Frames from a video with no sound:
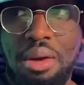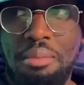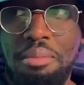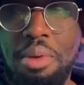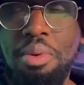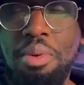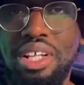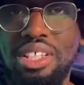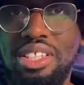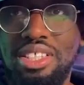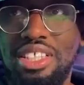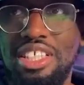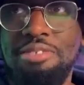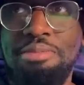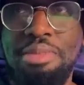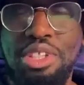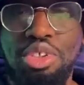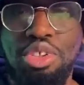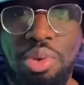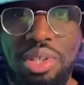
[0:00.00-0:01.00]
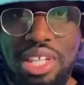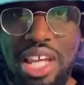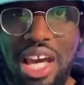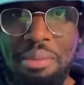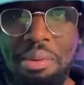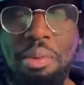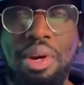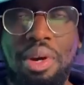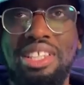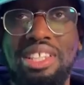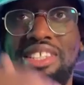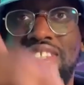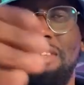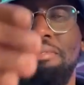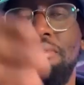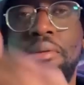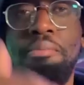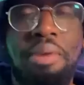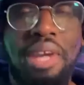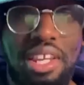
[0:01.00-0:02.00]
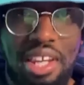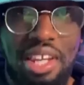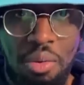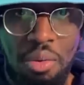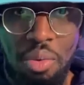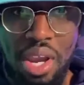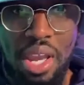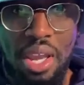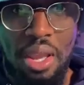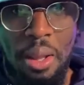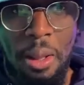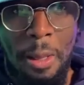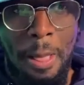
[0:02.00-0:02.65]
People can see me doing that. People can see me being that way.